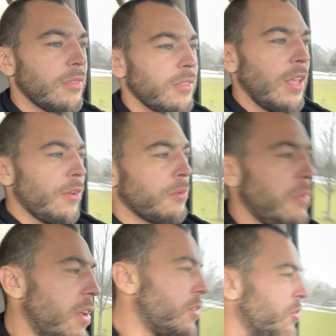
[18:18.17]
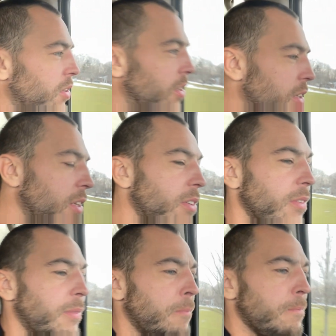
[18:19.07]
Yeah, you're gonna make it do a little hit.
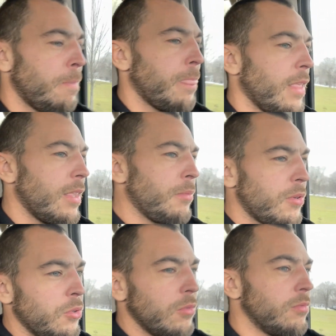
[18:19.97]
That'd been cool.